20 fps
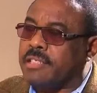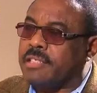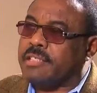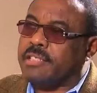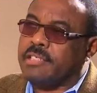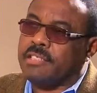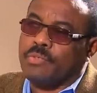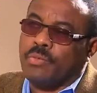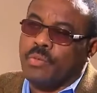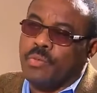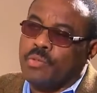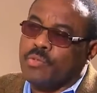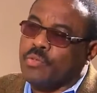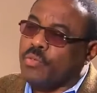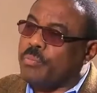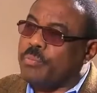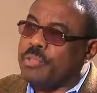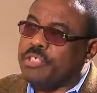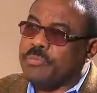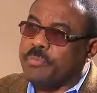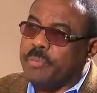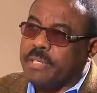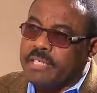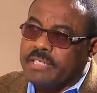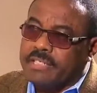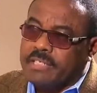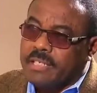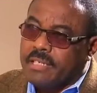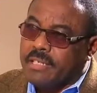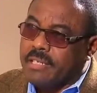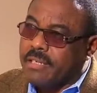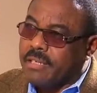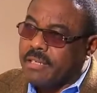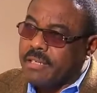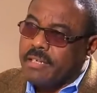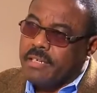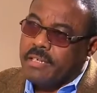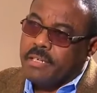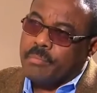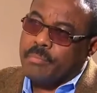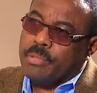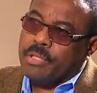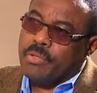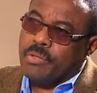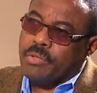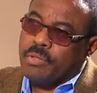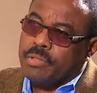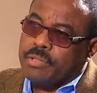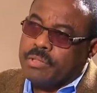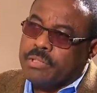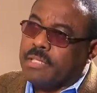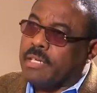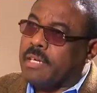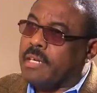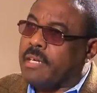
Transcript: This is also misplacing, because